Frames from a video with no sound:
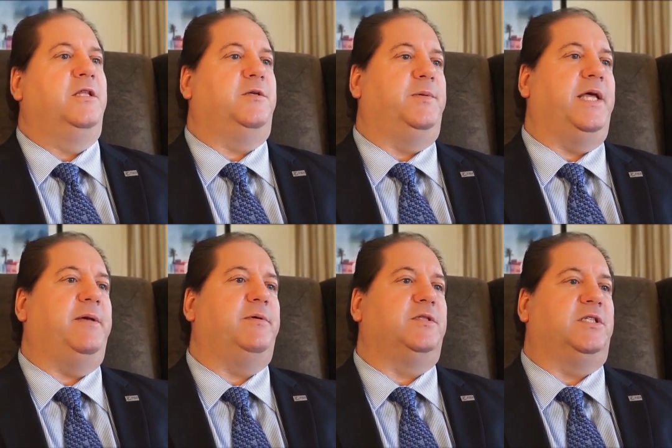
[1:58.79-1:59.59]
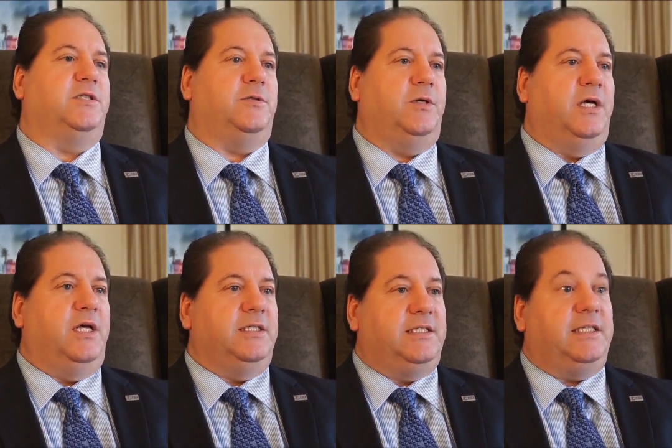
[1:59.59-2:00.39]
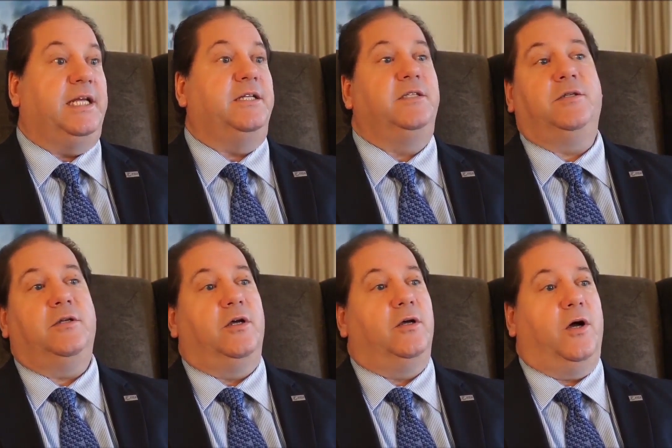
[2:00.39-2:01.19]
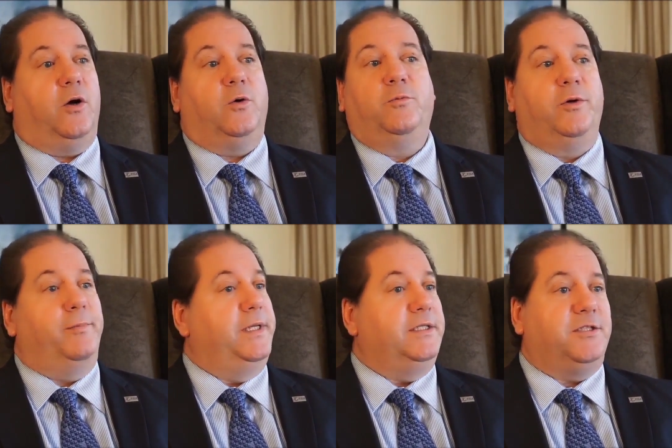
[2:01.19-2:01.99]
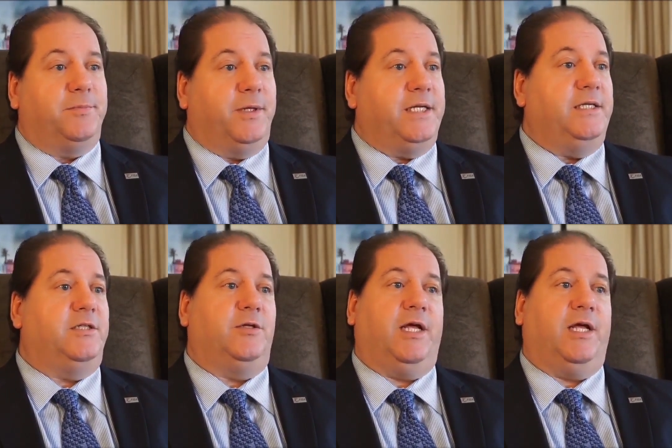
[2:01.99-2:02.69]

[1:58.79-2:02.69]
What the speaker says: to be able to send home remittance money to